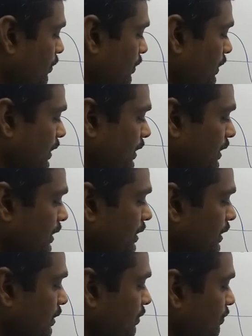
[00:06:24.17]
in
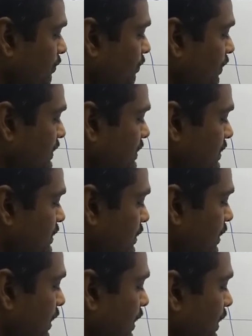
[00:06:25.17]
first
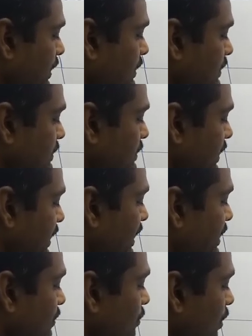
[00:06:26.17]
and
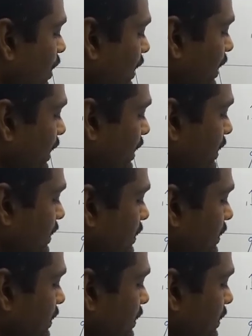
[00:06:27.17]
second quadrant.